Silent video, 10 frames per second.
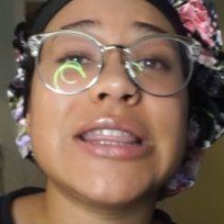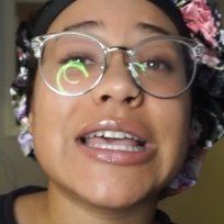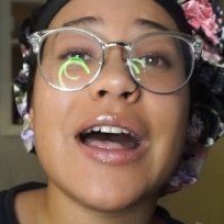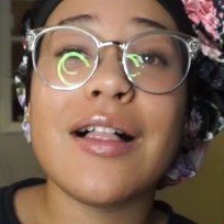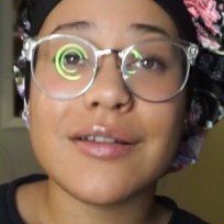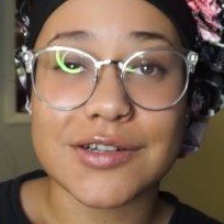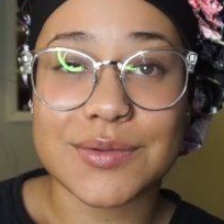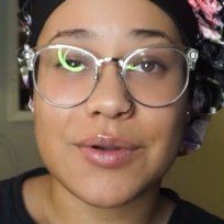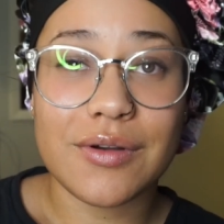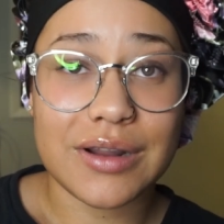the colors
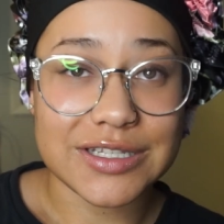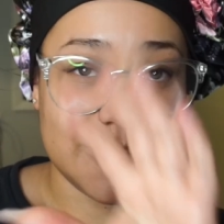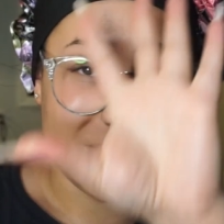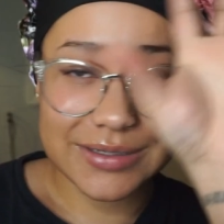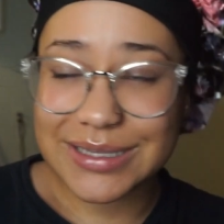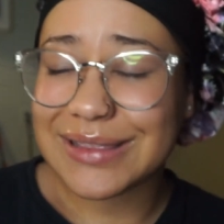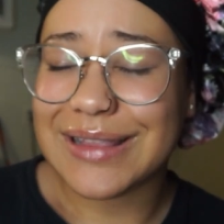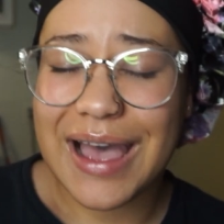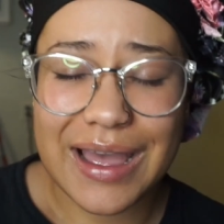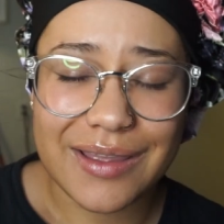with colonoscopy, there's a
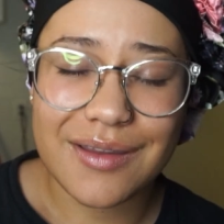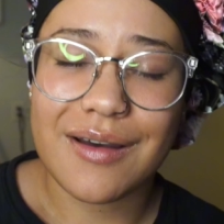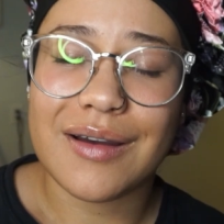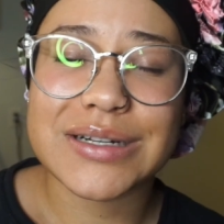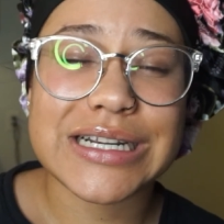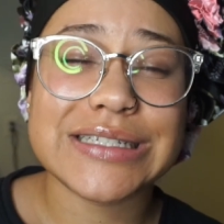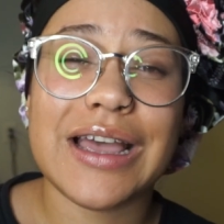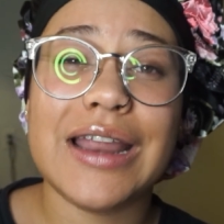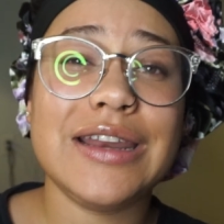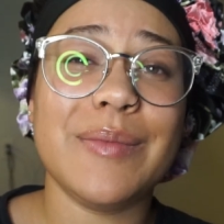lot, y'all. I'm trying to say,
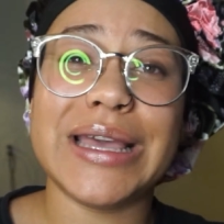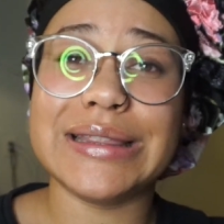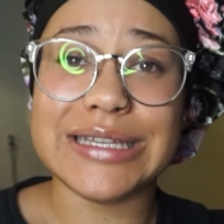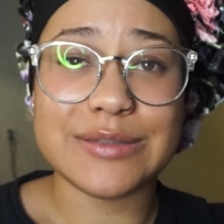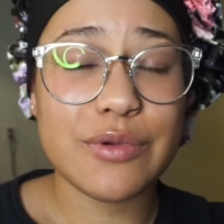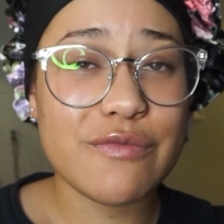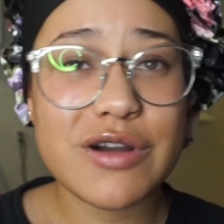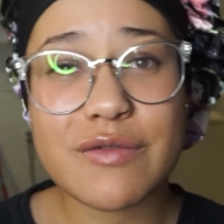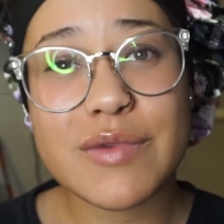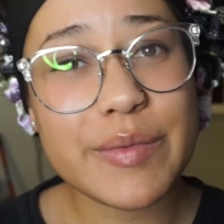I need to make a list. Boop,
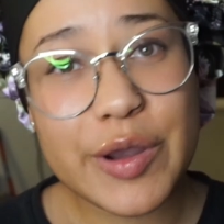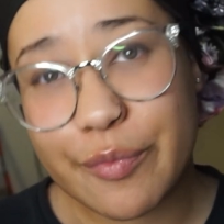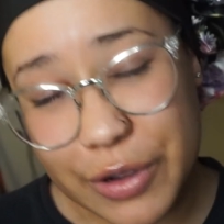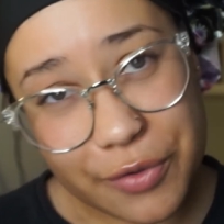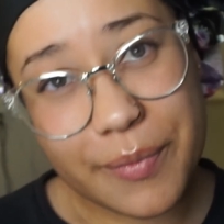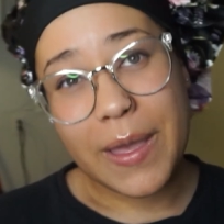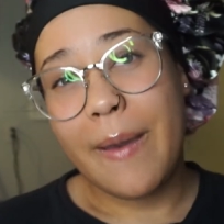boop, boop, boop, boop.